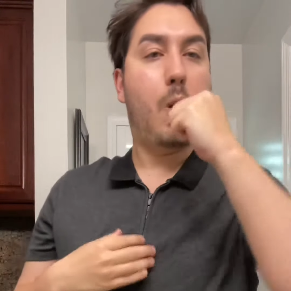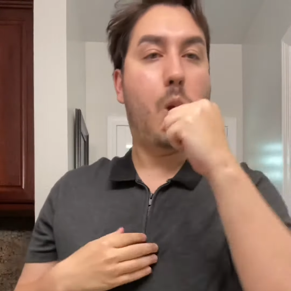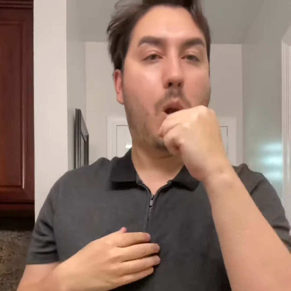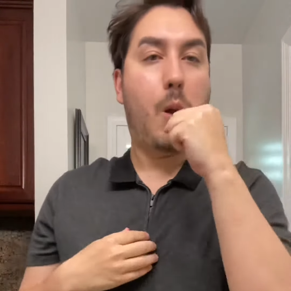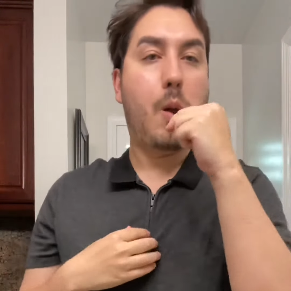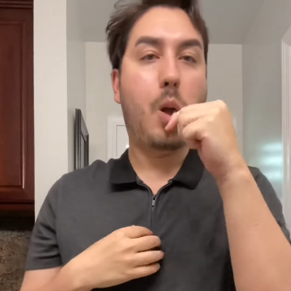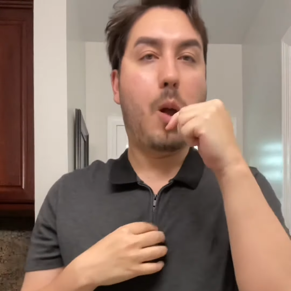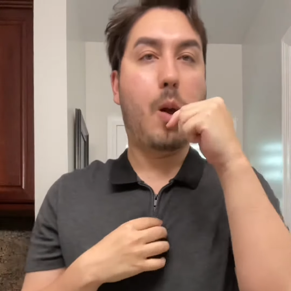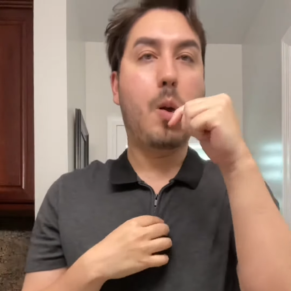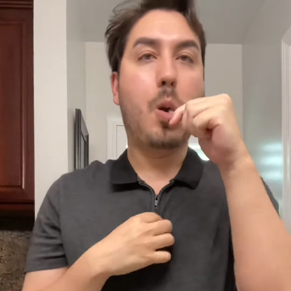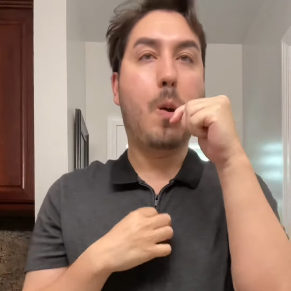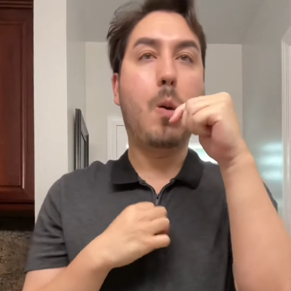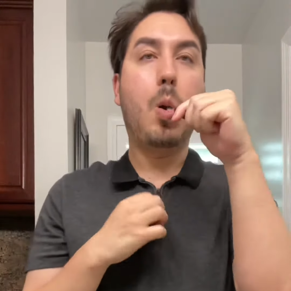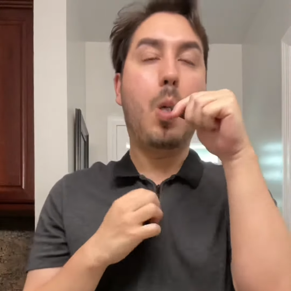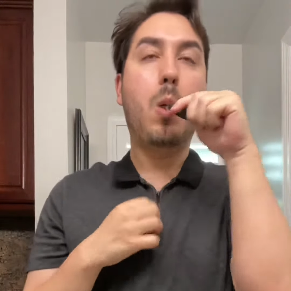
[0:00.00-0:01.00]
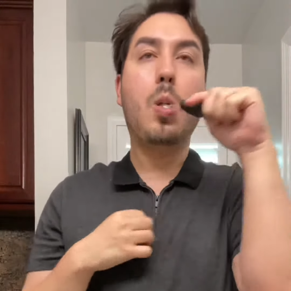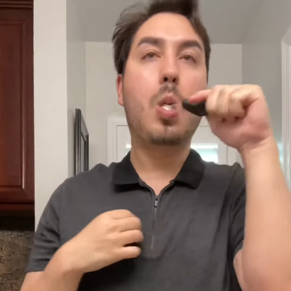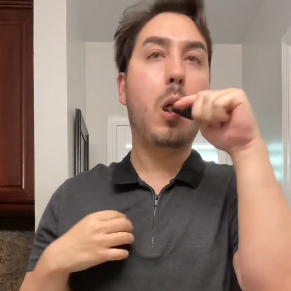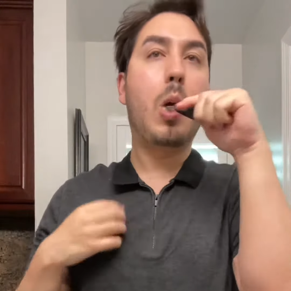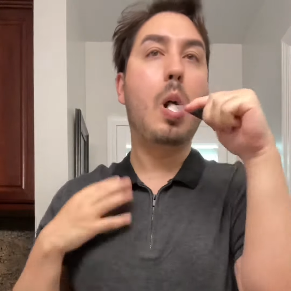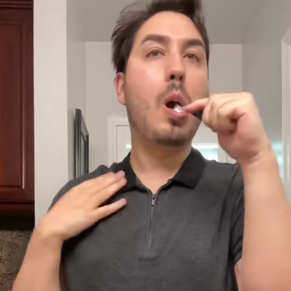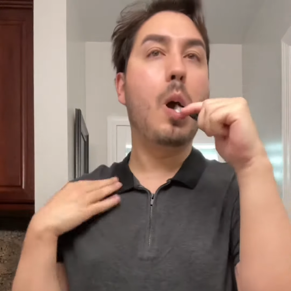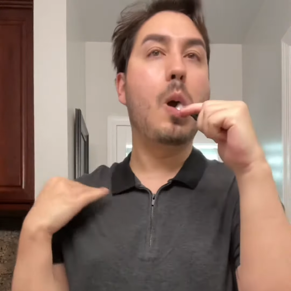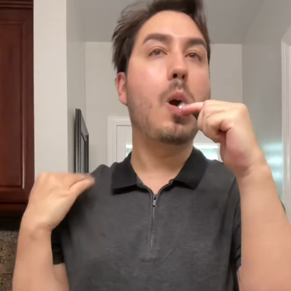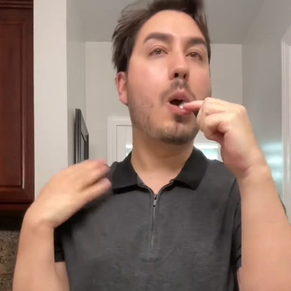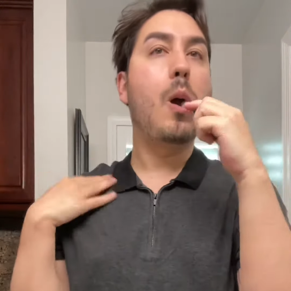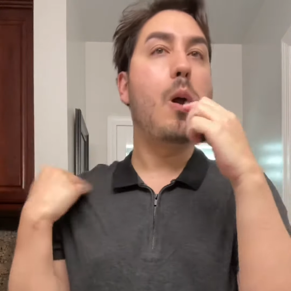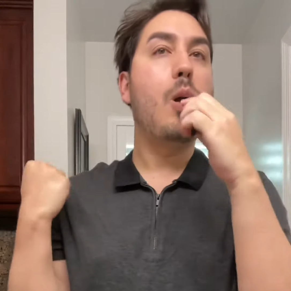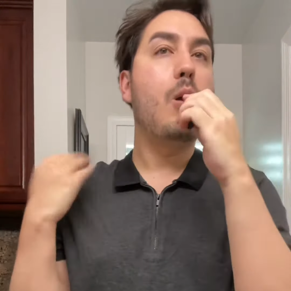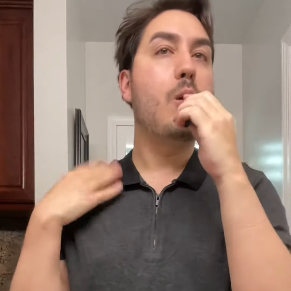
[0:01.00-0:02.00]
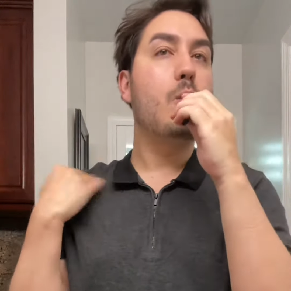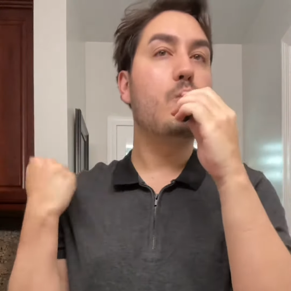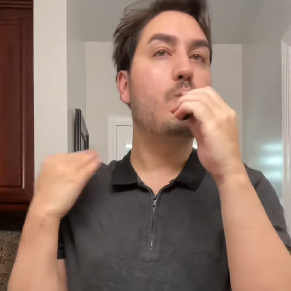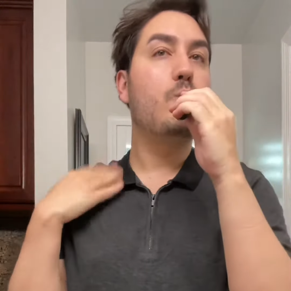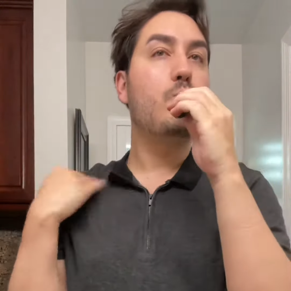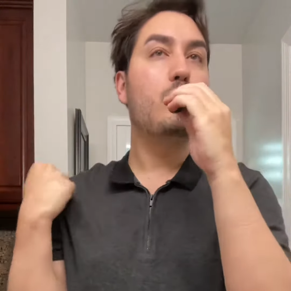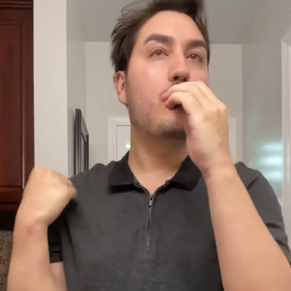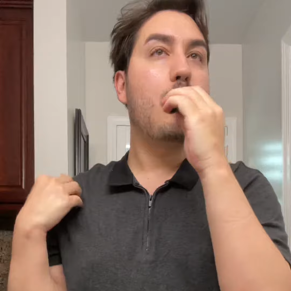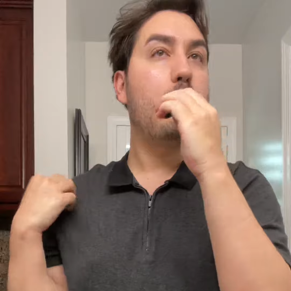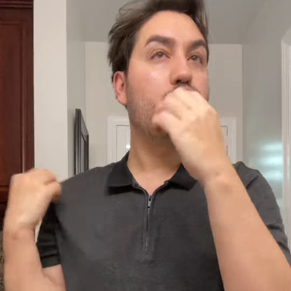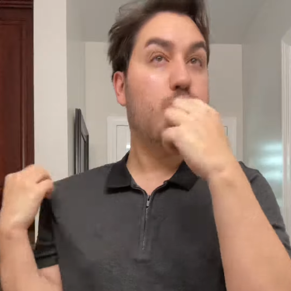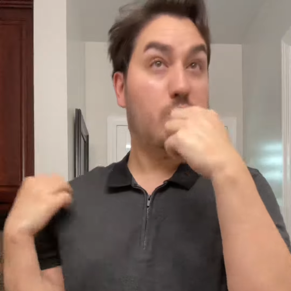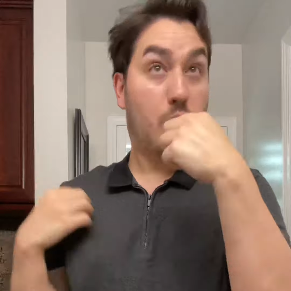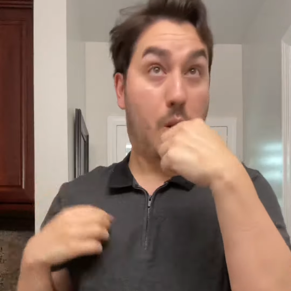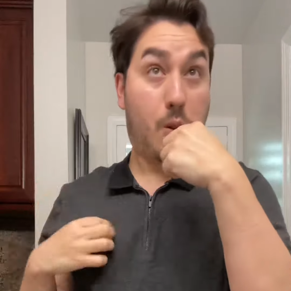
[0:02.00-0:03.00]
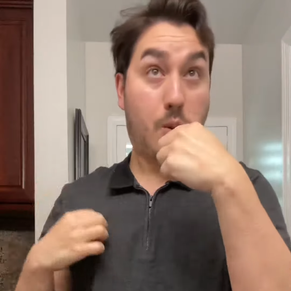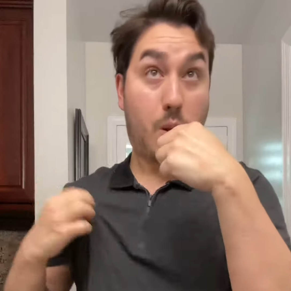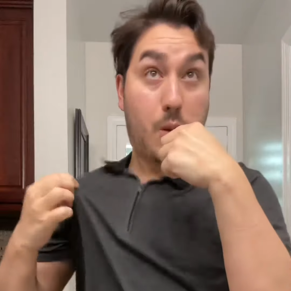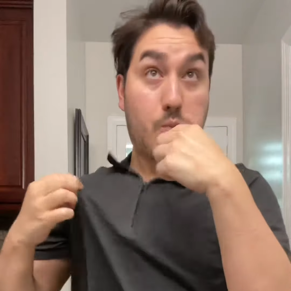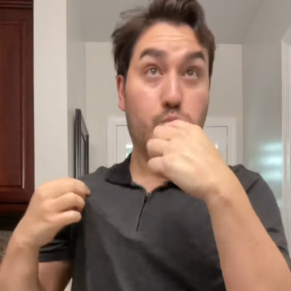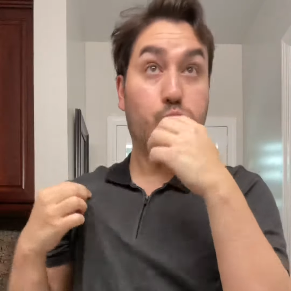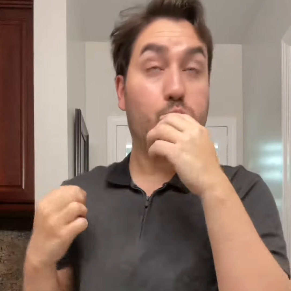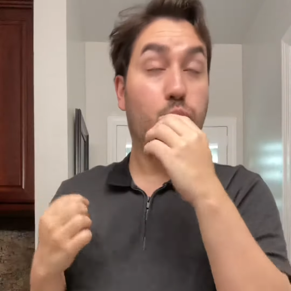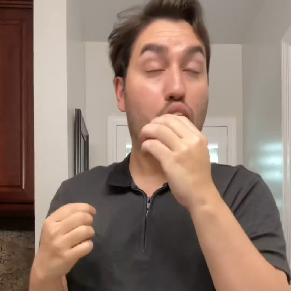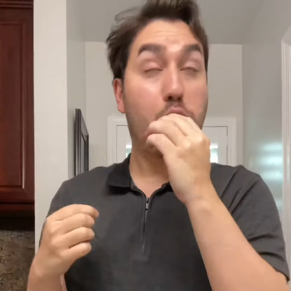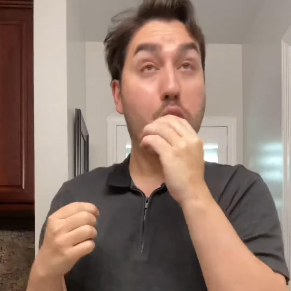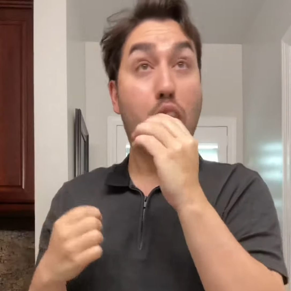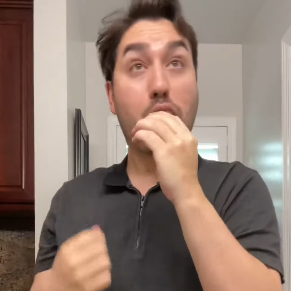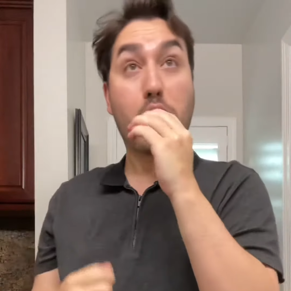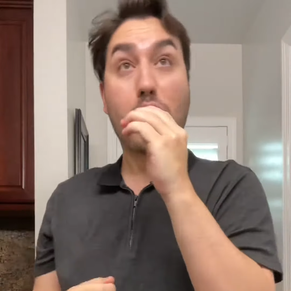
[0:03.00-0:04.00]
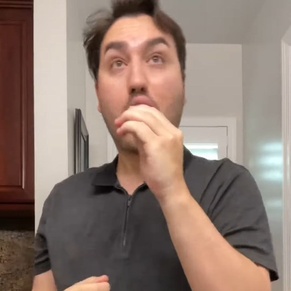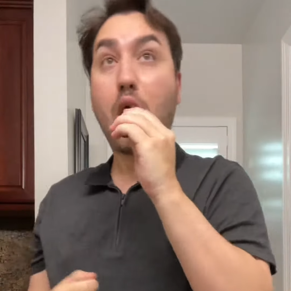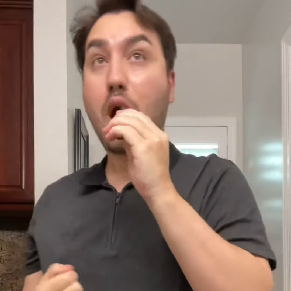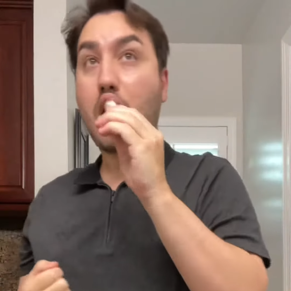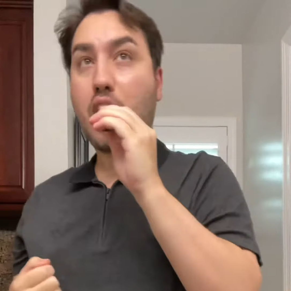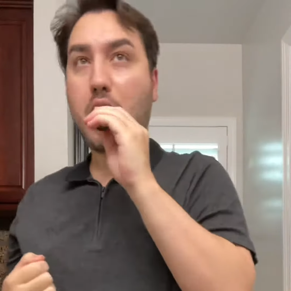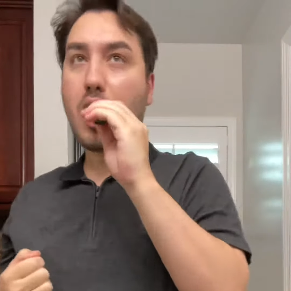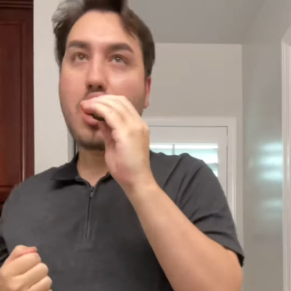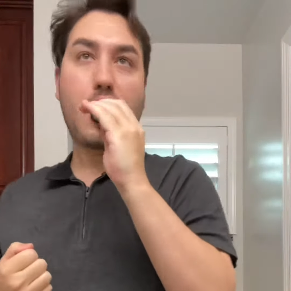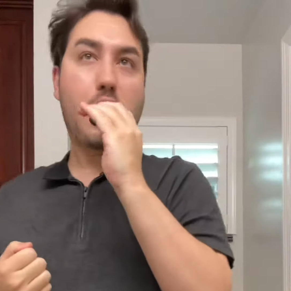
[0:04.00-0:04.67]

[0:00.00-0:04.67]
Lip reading: Please ignore my wrinkled shirt. Okay, it's Monday. I'm